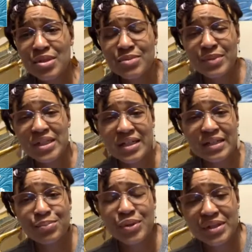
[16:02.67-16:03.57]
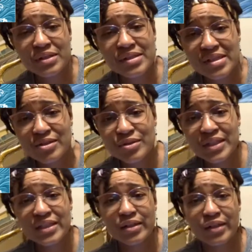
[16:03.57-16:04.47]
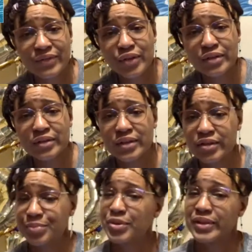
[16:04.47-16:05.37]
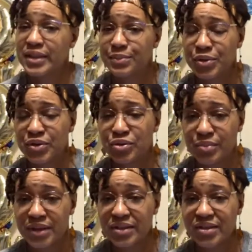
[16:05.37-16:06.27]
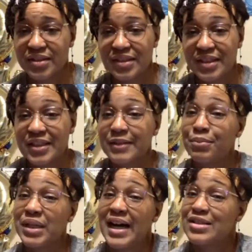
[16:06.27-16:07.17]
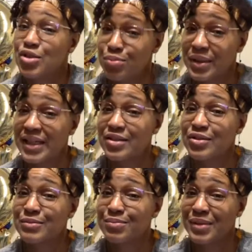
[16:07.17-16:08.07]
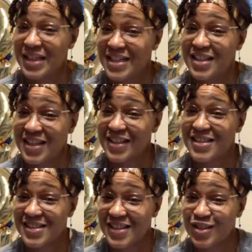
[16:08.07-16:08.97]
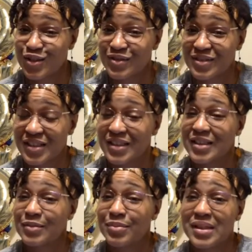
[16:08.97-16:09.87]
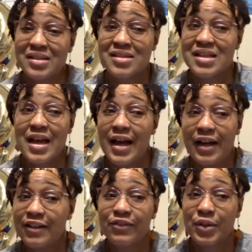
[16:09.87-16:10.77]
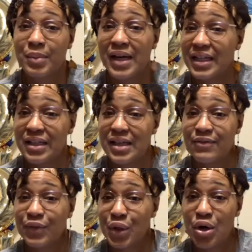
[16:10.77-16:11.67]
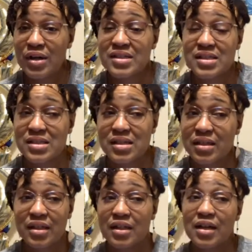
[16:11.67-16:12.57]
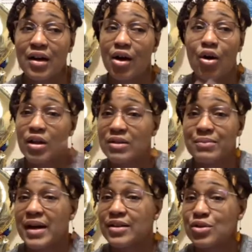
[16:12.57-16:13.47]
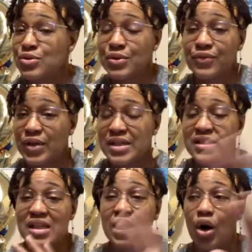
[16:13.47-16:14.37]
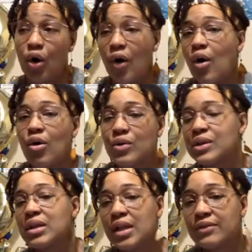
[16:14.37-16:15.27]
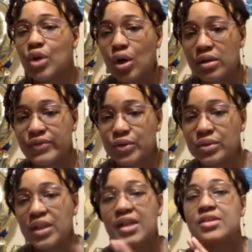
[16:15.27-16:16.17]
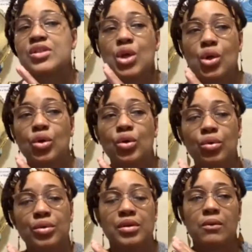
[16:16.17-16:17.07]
much money you got to put in the casino to get an offer. I hope you ain't got to put too much. But I do plan on playing in that casino because everybody that vlogs, all of my YouTube friends, they all love Carnival. So,